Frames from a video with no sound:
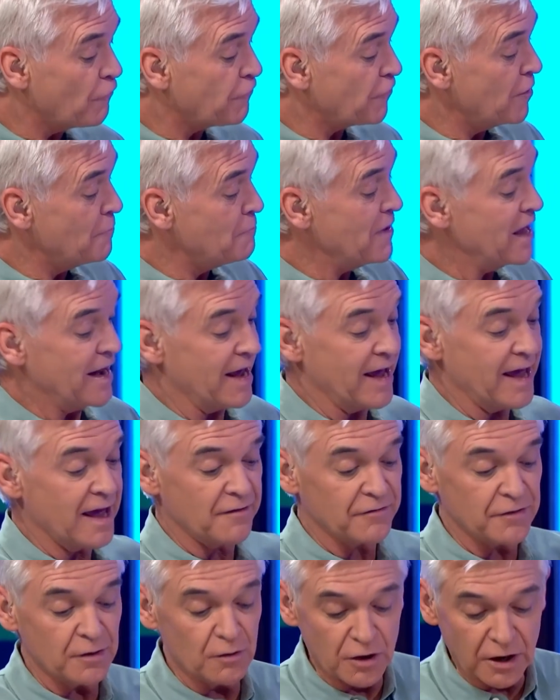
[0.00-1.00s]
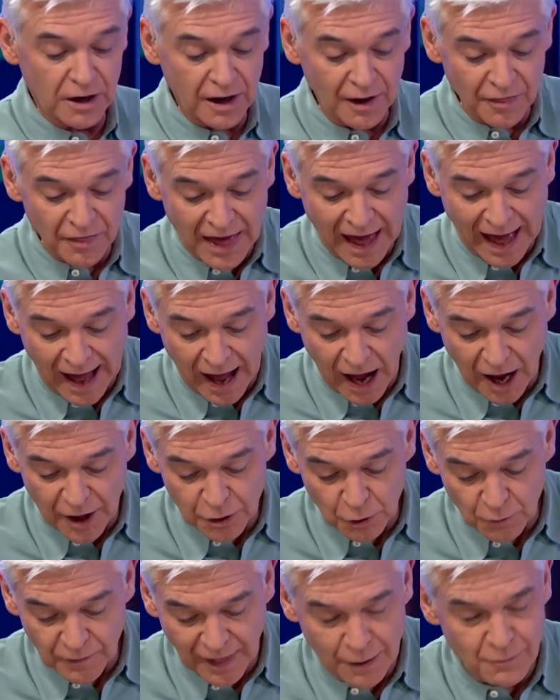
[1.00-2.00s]
for a minute, if you look at that, I
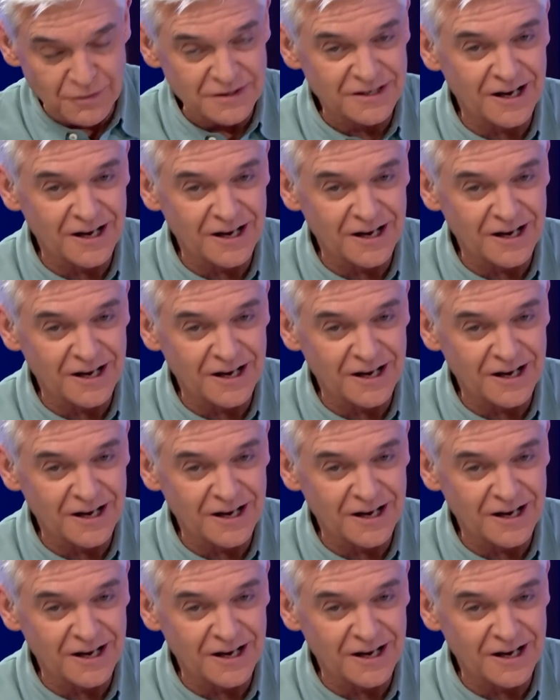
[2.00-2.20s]
thought that was